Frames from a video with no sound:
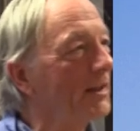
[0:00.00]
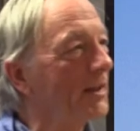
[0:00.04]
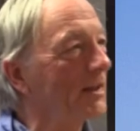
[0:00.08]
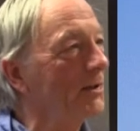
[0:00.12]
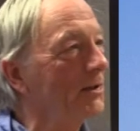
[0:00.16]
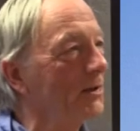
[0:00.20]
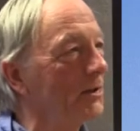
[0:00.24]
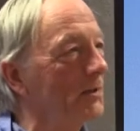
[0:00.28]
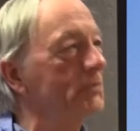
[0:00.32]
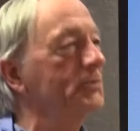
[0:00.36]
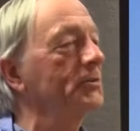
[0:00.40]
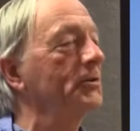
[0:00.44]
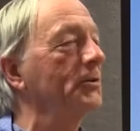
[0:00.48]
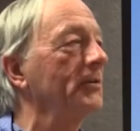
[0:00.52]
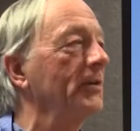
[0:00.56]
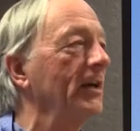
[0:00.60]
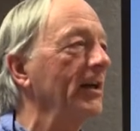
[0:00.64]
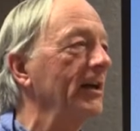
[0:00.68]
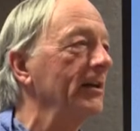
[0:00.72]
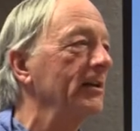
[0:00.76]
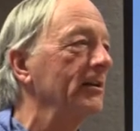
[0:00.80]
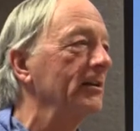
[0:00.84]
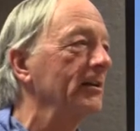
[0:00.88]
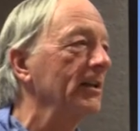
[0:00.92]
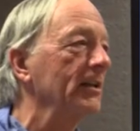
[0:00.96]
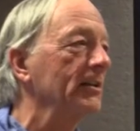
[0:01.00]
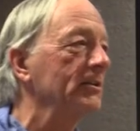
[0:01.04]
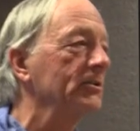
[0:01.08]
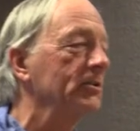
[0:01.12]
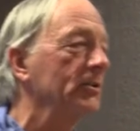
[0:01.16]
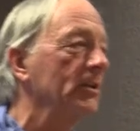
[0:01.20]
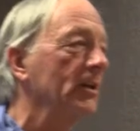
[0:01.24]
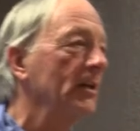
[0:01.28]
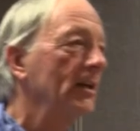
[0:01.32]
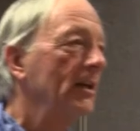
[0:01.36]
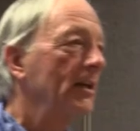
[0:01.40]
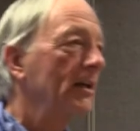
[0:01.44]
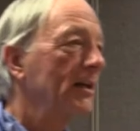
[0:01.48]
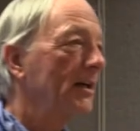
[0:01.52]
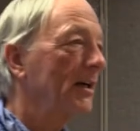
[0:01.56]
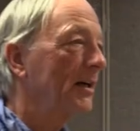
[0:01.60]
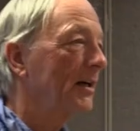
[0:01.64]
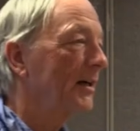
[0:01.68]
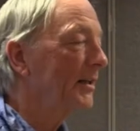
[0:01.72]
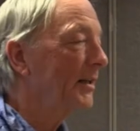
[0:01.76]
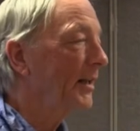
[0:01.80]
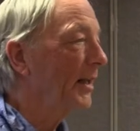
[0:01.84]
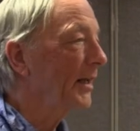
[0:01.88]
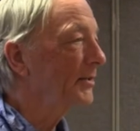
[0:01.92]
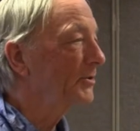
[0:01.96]
the cultural heritage
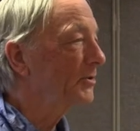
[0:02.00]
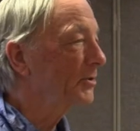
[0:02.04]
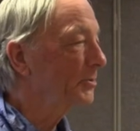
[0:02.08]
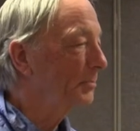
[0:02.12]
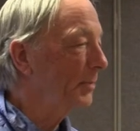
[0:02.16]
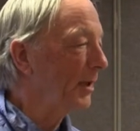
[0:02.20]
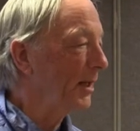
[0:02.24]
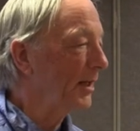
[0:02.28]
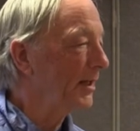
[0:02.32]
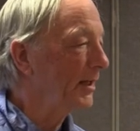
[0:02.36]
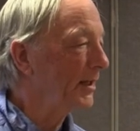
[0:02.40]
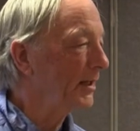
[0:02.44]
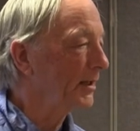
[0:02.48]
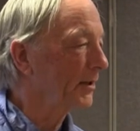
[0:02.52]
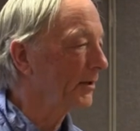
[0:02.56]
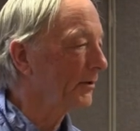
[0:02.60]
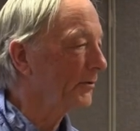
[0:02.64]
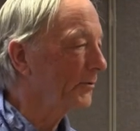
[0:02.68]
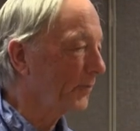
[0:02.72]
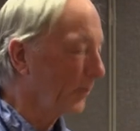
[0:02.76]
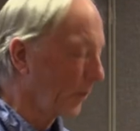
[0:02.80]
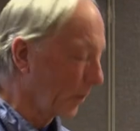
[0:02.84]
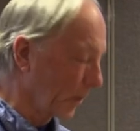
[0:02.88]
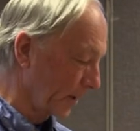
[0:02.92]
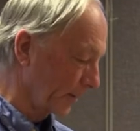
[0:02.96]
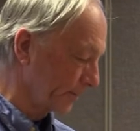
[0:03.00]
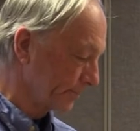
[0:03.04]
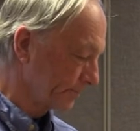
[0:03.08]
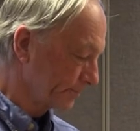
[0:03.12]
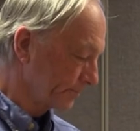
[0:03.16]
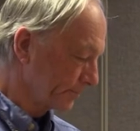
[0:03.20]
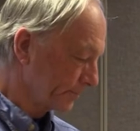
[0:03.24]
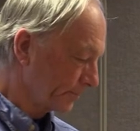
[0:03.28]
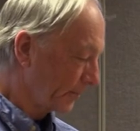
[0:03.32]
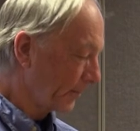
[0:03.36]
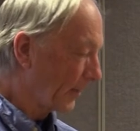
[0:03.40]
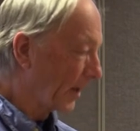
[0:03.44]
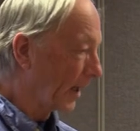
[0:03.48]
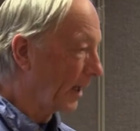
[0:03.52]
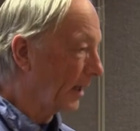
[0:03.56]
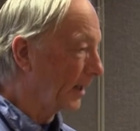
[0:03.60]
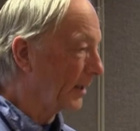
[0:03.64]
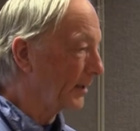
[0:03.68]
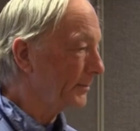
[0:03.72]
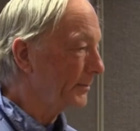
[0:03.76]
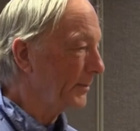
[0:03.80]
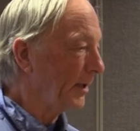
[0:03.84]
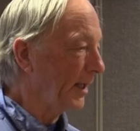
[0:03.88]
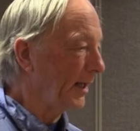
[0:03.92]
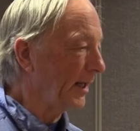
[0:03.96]
uh, that's been here for
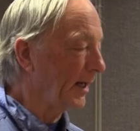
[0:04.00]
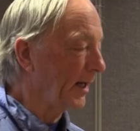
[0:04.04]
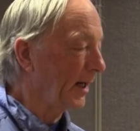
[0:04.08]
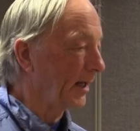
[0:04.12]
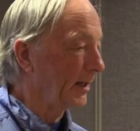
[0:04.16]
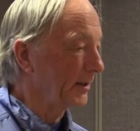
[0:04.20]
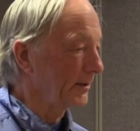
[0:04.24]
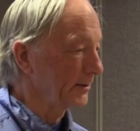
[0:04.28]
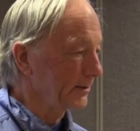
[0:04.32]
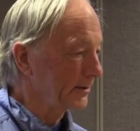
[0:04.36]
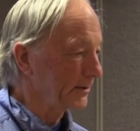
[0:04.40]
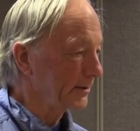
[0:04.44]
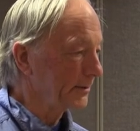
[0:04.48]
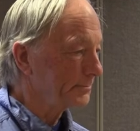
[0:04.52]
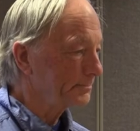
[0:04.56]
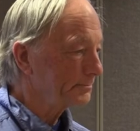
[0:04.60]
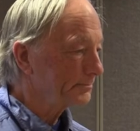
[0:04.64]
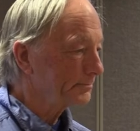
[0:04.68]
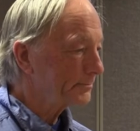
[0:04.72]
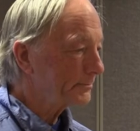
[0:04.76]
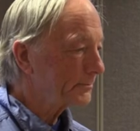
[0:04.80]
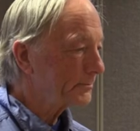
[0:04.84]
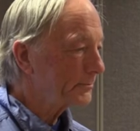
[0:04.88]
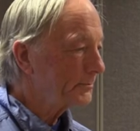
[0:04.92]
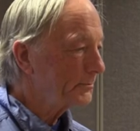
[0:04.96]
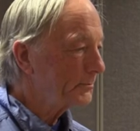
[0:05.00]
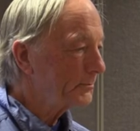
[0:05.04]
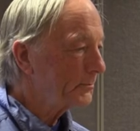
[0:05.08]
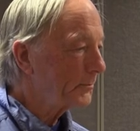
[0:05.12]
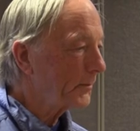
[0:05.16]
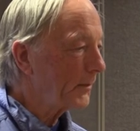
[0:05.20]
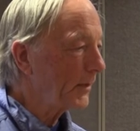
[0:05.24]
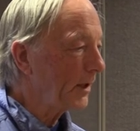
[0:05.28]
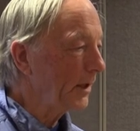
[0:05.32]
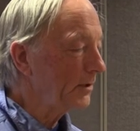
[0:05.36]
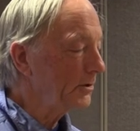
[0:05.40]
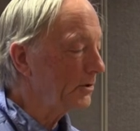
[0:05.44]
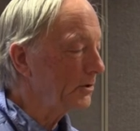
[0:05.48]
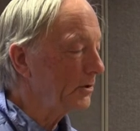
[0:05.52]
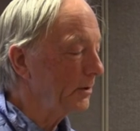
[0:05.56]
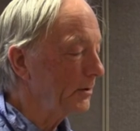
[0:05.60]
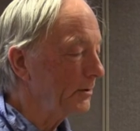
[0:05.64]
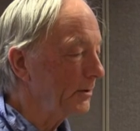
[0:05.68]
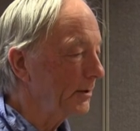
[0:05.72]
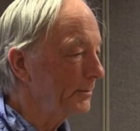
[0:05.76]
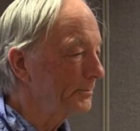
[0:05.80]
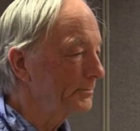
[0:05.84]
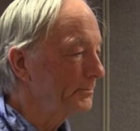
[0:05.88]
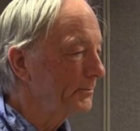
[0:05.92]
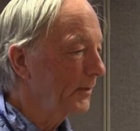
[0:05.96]
um, eons.
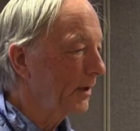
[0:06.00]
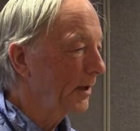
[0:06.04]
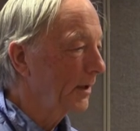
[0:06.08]
So, um,